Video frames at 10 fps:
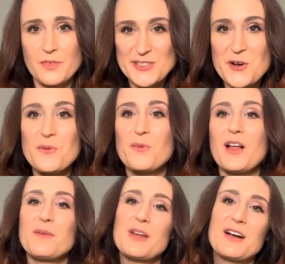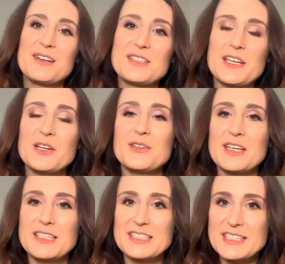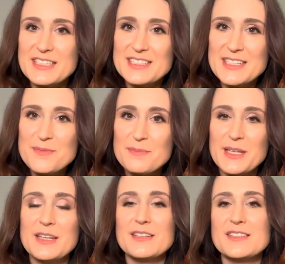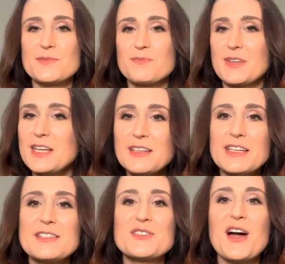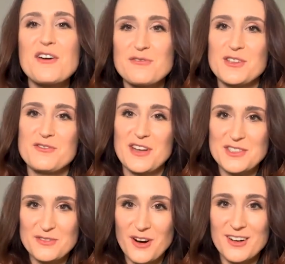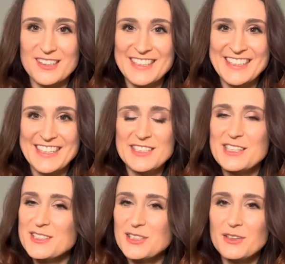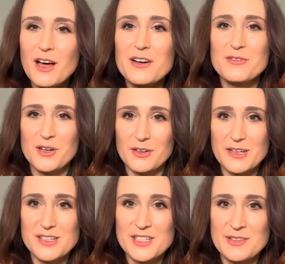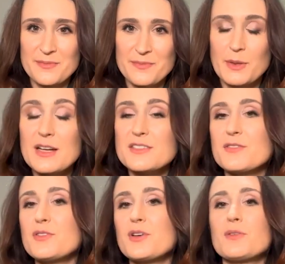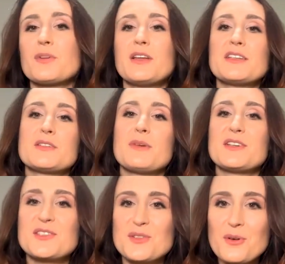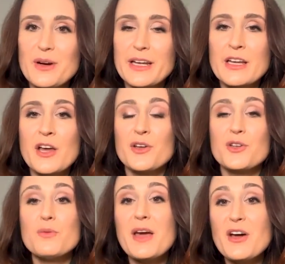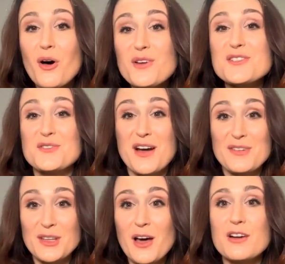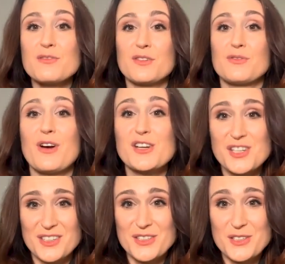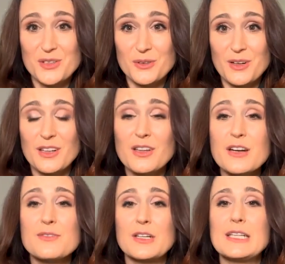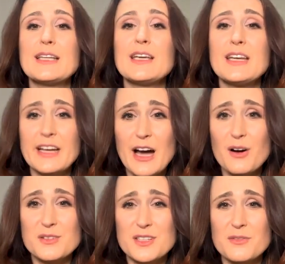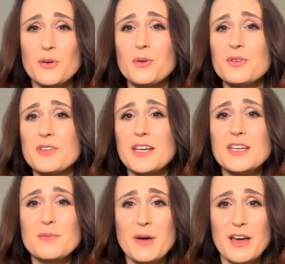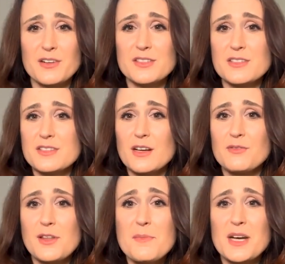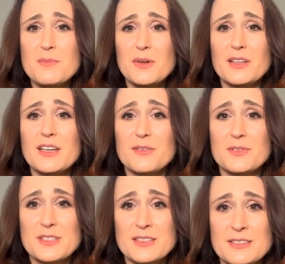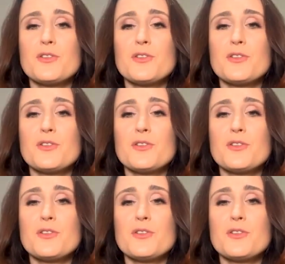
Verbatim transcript: So while I'm not going to tell you that it's easy, because healing is not for the faint of heart, it takes a lot of courage. Plus, if you can relate to my story, you may also have a lot of refreshing to do, a lot of cleaning out of old thinking patterns and self limiting beliefs.